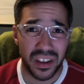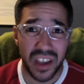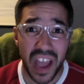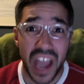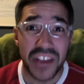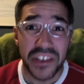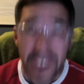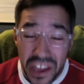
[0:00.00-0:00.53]
I
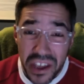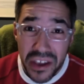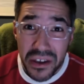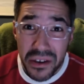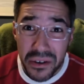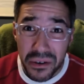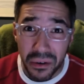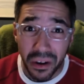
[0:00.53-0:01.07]

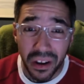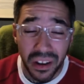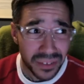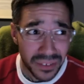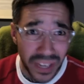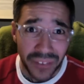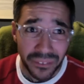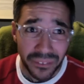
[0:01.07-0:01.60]
knew!
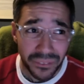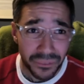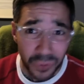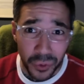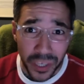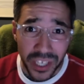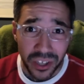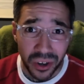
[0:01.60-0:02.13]
Like, for
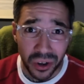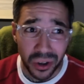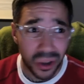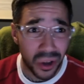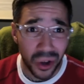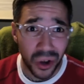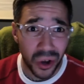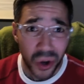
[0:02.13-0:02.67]
real,
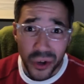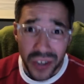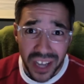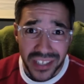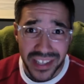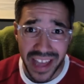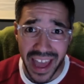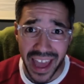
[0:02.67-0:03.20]
who
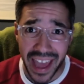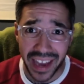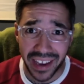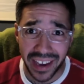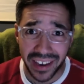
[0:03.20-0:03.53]
does that?